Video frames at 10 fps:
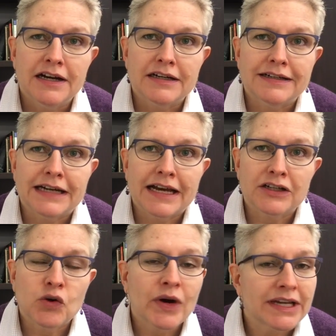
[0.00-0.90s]
not
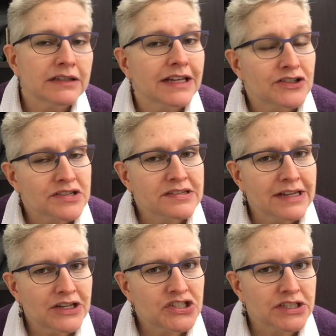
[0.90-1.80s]
quite
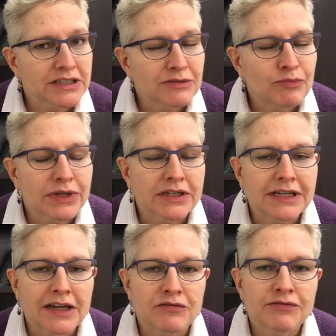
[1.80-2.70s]
legislation, but
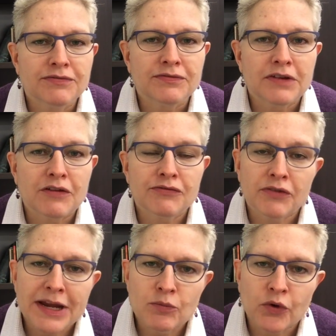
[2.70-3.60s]
a
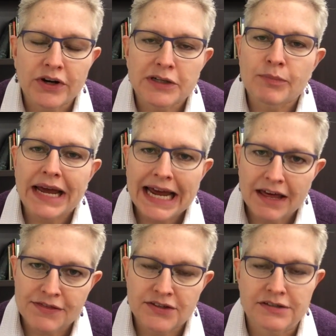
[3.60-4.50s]
framework, a
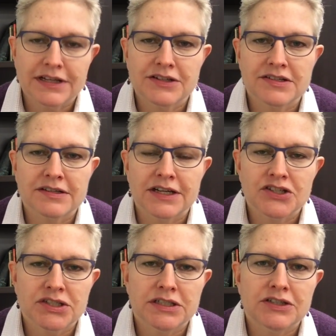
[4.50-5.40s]
path to
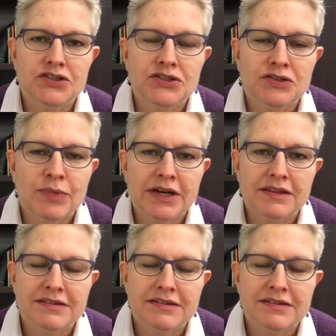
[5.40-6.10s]
legislation issued by the